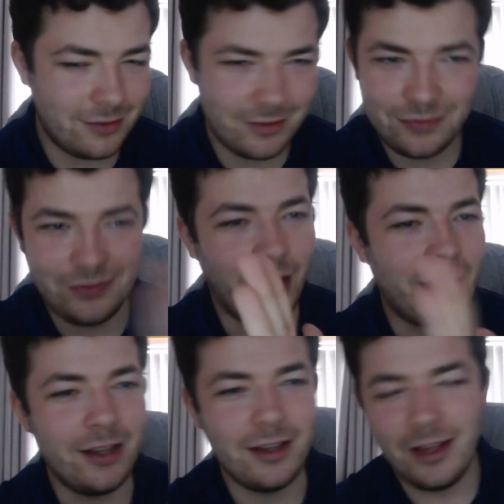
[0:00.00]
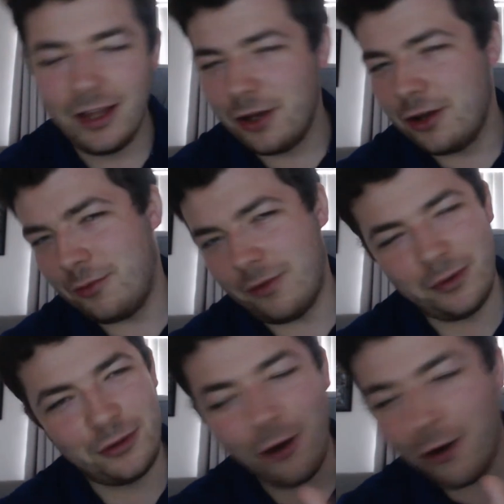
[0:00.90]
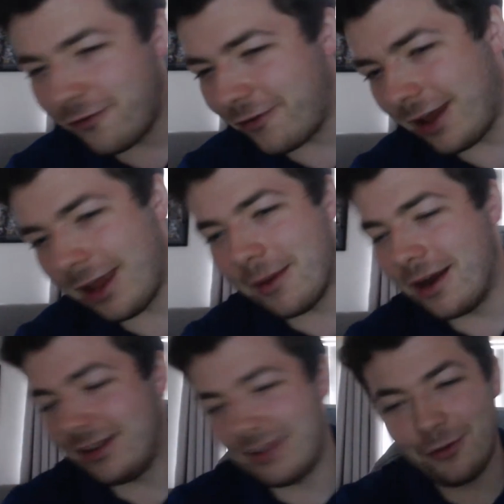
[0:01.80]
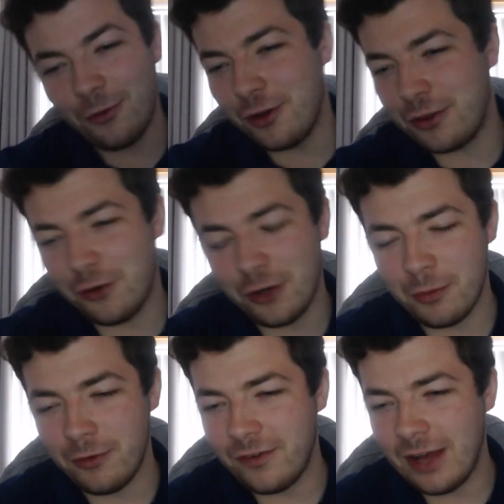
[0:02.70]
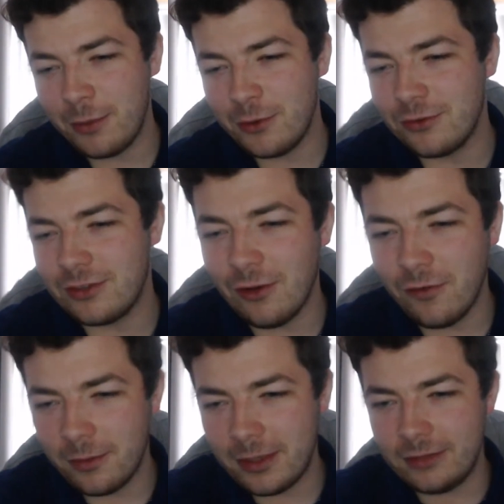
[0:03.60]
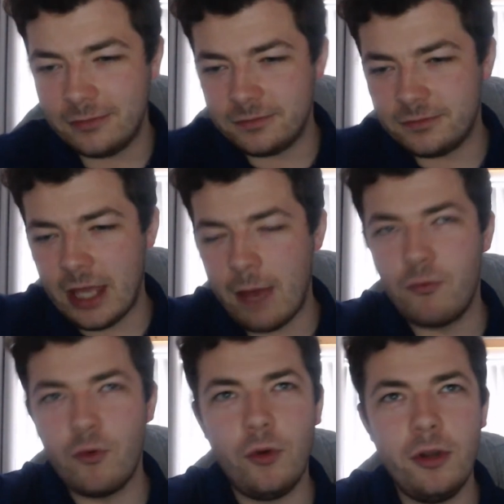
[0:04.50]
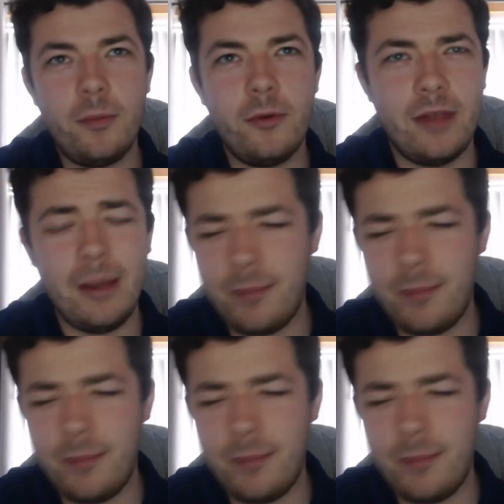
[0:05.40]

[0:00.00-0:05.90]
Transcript: Fuck it. We've been talking for 80 minutes. I don't want to talk about Fabio Silva, man. Him rolling about, that